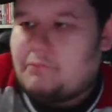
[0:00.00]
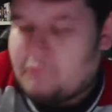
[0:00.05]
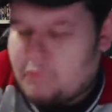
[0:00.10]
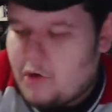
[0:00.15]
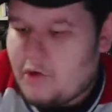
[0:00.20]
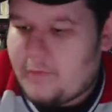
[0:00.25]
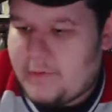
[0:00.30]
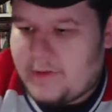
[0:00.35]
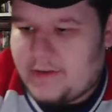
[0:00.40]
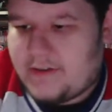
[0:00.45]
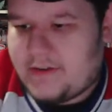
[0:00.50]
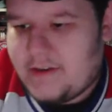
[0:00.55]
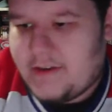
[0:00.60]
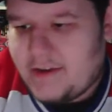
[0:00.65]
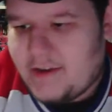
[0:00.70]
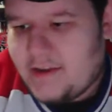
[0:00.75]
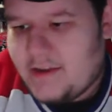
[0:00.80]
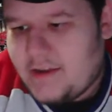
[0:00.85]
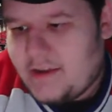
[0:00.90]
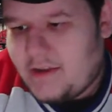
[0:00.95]
Roman,
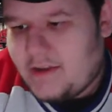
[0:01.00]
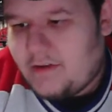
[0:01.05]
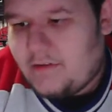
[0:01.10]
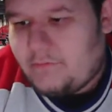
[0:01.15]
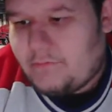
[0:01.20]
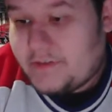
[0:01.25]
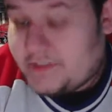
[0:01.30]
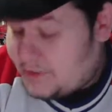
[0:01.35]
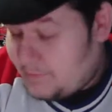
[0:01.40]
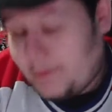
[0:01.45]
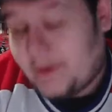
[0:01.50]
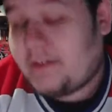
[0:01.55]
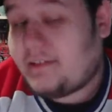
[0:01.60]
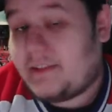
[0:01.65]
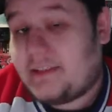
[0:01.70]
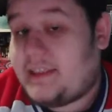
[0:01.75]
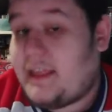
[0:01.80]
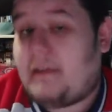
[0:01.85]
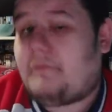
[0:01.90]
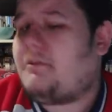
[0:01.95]
which
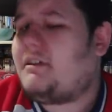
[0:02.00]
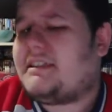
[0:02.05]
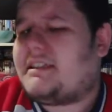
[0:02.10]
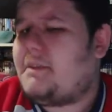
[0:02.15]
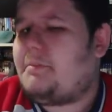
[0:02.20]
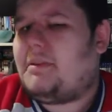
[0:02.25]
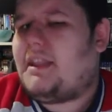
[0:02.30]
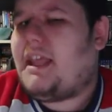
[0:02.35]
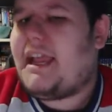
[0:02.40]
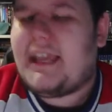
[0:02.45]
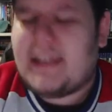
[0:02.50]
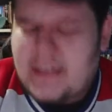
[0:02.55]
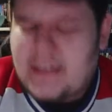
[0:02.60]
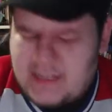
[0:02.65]
apparently that was the plan.